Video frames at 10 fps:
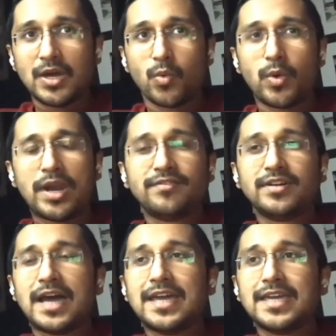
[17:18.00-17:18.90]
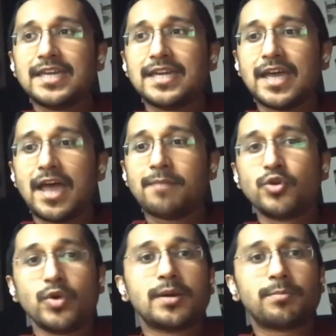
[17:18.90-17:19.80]
Whenever I am
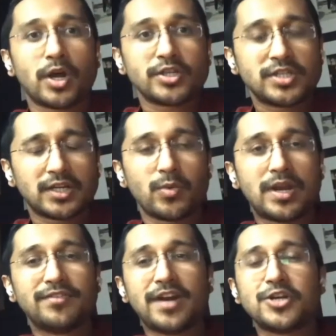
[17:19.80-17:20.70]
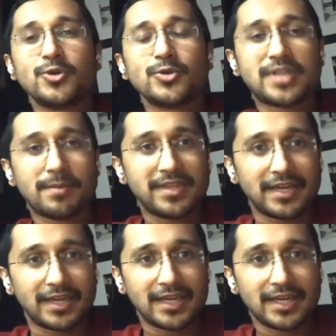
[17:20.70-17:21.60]
doing a project or whenever I do
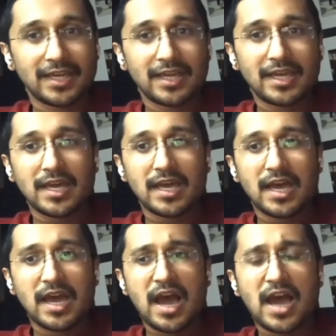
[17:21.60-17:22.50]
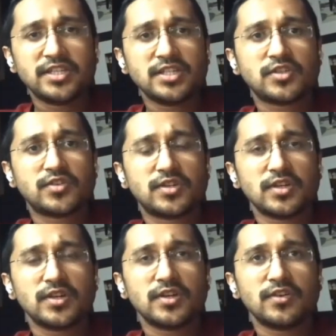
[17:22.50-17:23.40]
something, I just
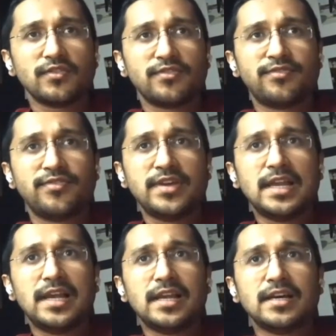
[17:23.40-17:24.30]
feel